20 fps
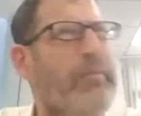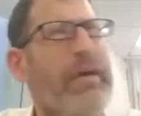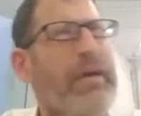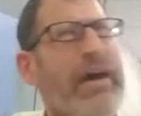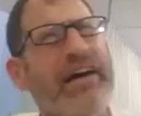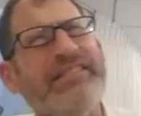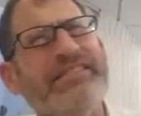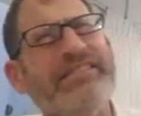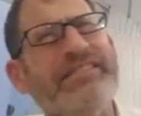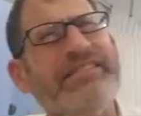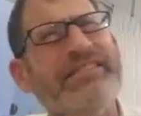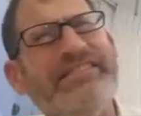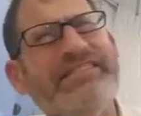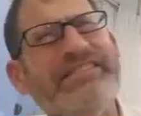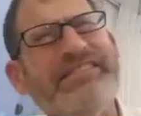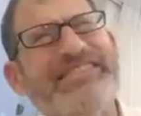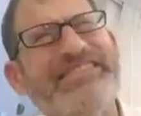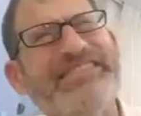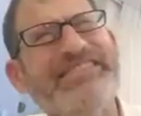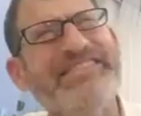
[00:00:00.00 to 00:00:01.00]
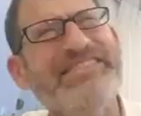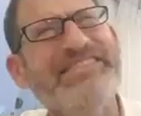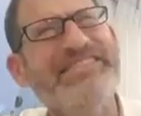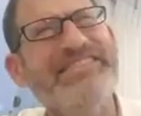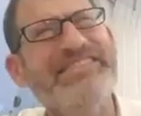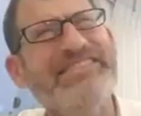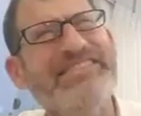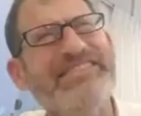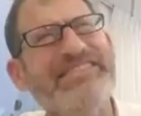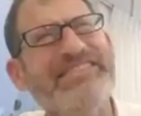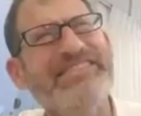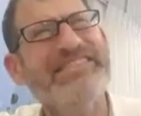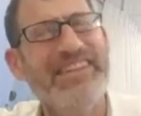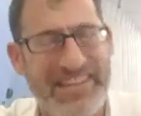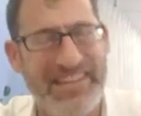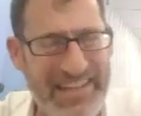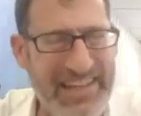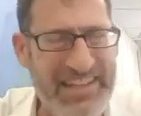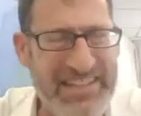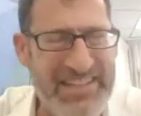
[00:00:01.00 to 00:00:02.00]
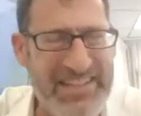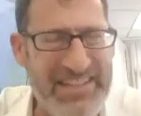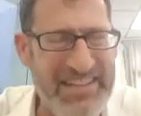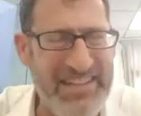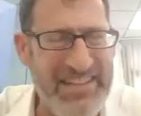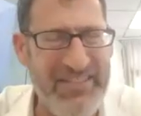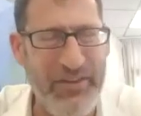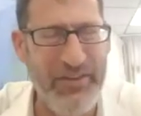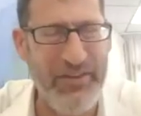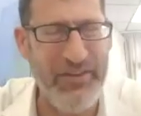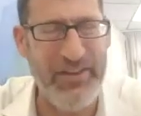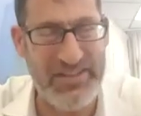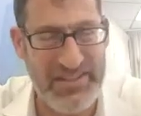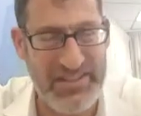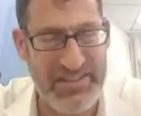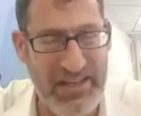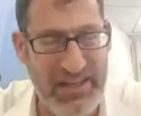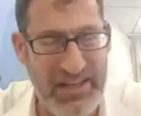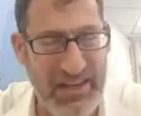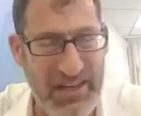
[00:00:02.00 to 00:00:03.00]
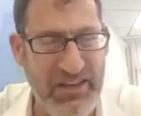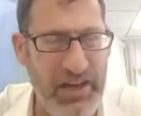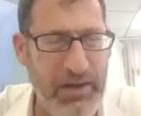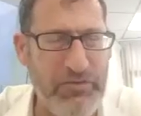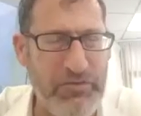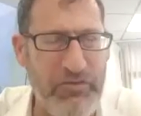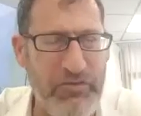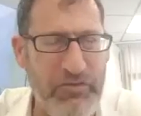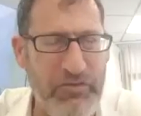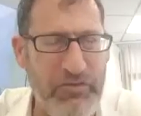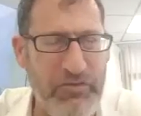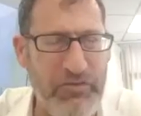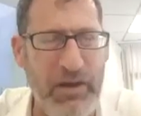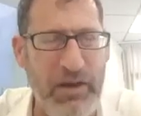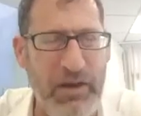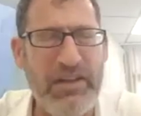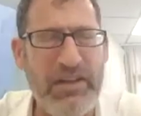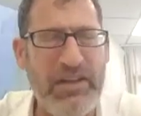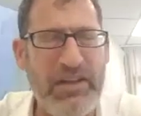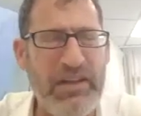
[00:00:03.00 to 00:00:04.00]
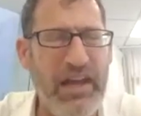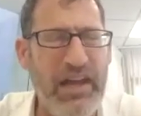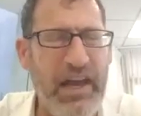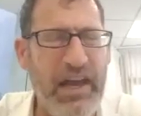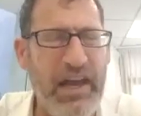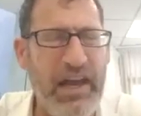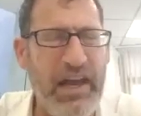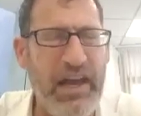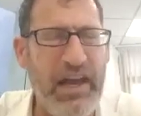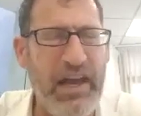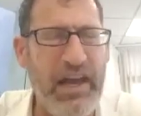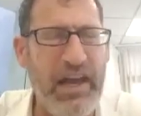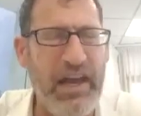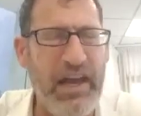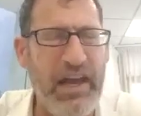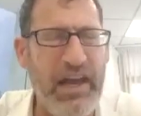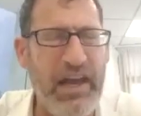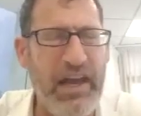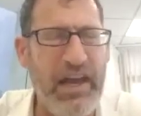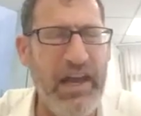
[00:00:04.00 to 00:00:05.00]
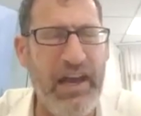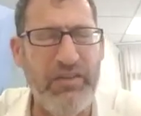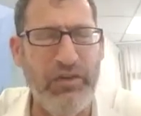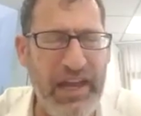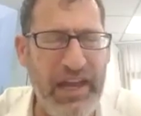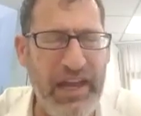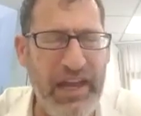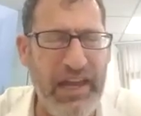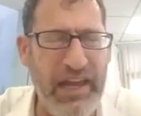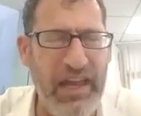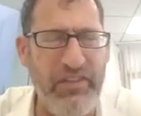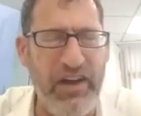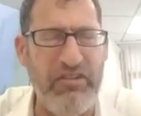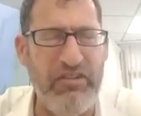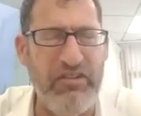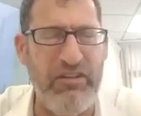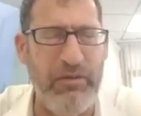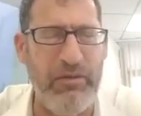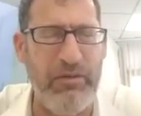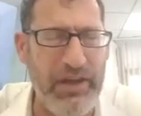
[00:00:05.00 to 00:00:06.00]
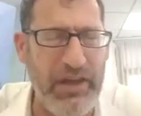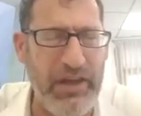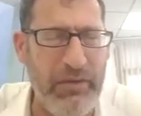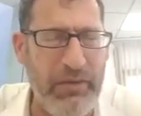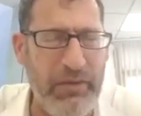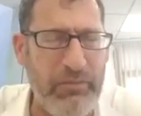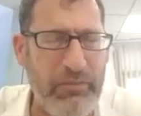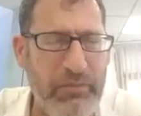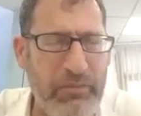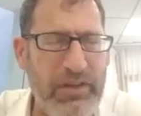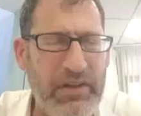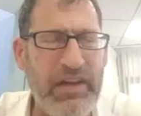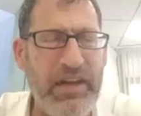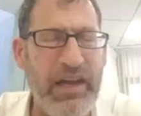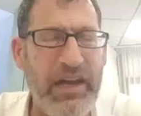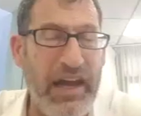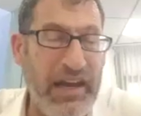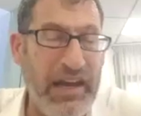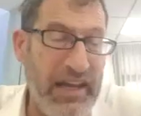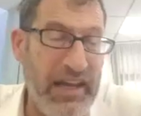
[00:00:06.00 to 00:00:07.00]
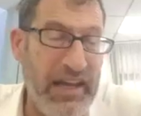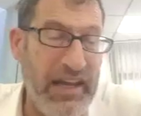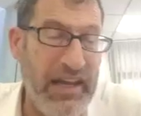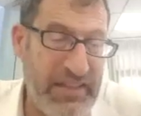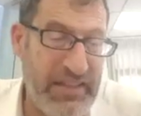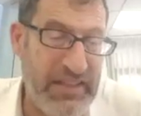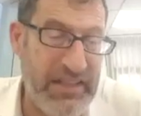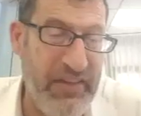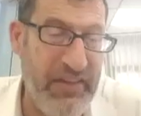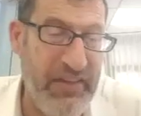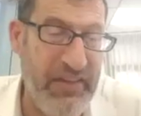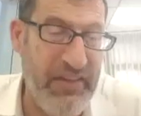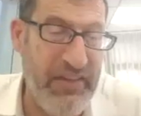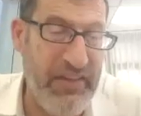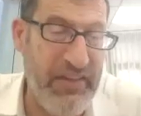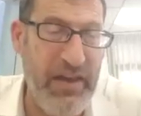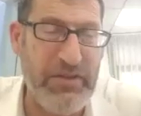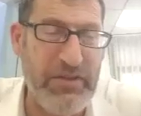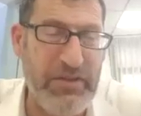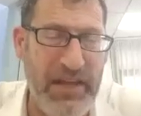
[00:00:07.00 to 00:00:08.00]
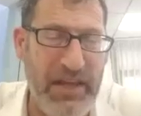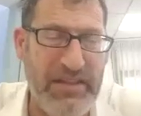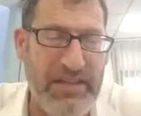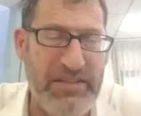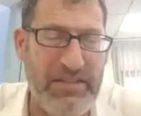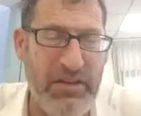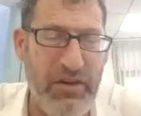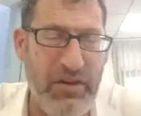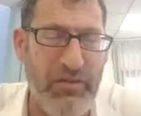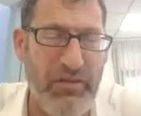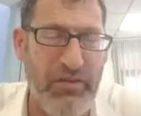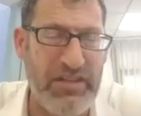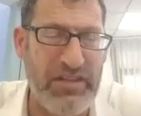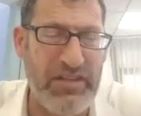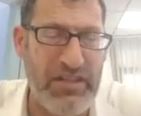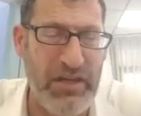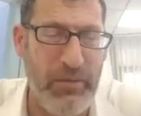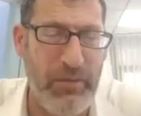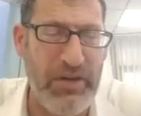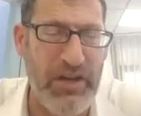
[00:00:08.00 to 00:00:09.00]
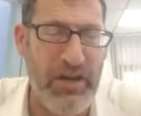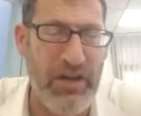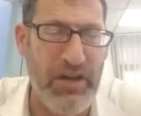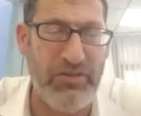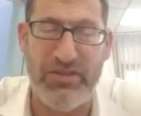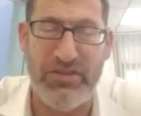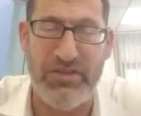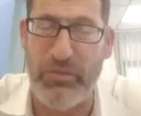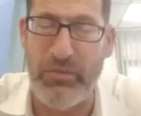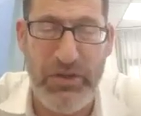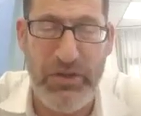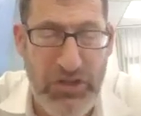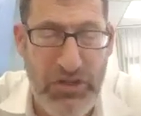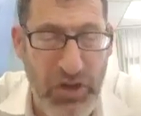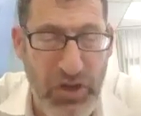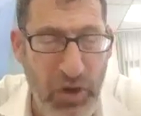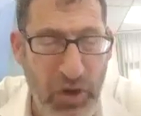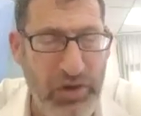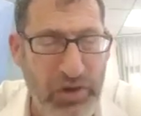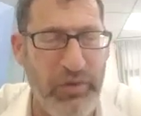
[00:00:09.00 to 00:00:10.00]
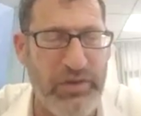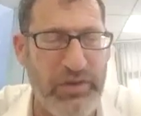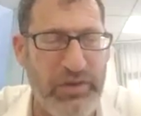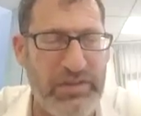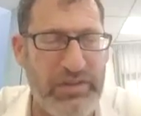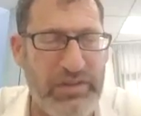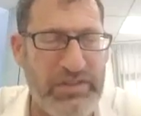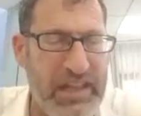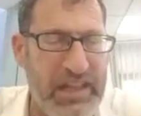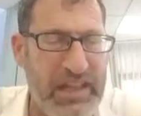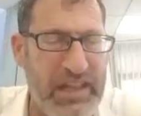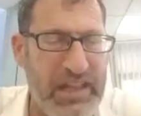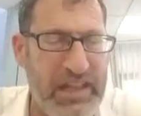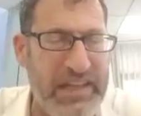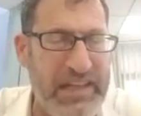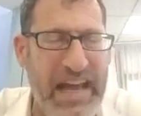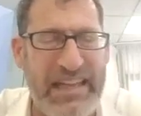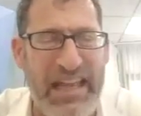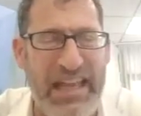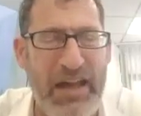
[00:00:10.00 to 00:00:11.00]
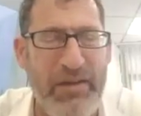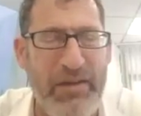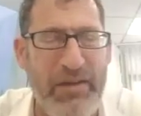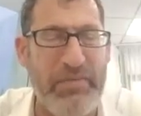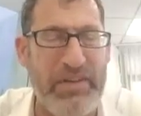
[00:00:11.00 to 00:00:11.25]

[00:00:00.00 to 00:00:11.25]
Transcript: What's Kedma? East, where the sun comes from. Gvul Negev, Akrabim. And he has a lot of famous places over here. Some we know, some we don't know exactly.